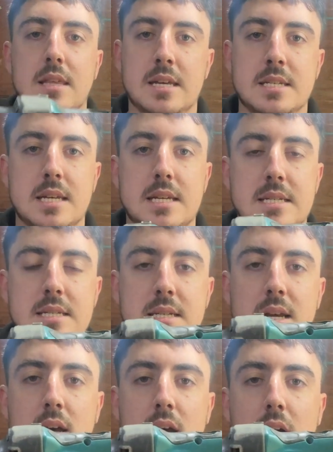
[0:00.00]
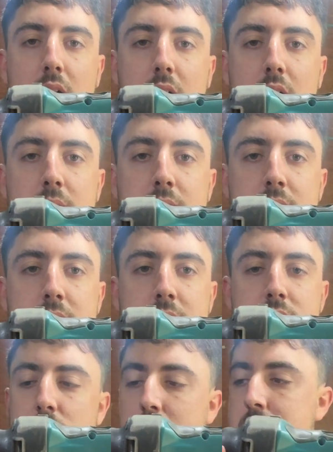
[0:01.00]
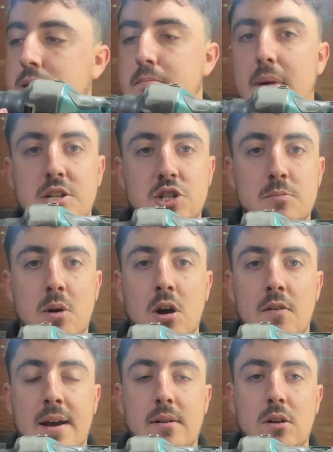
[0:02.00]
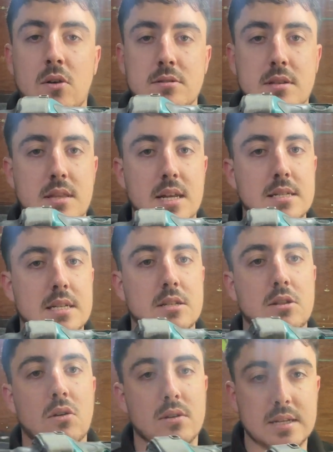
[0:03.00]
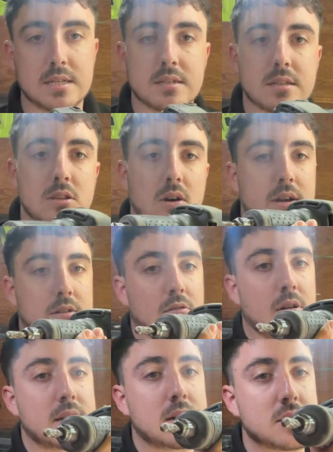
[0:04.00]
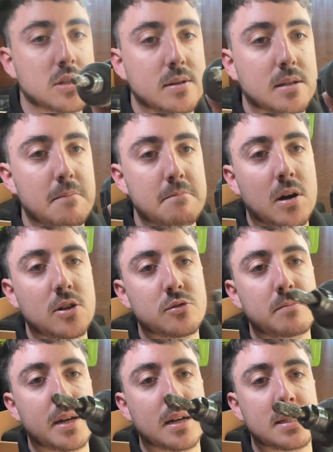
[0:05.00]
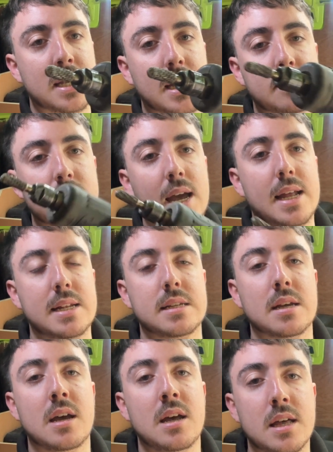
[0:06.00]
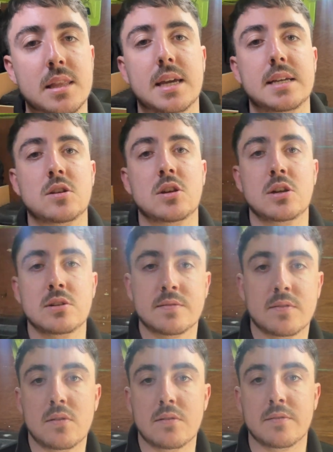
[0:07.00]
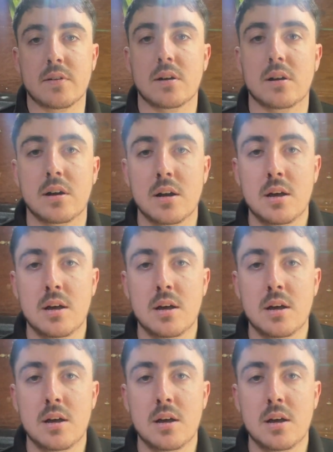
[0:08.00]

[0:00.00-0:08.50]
this is like to magi burr out locks and things. It's not. This is a die grinder, so it's a much bigger tipped end. These are useful for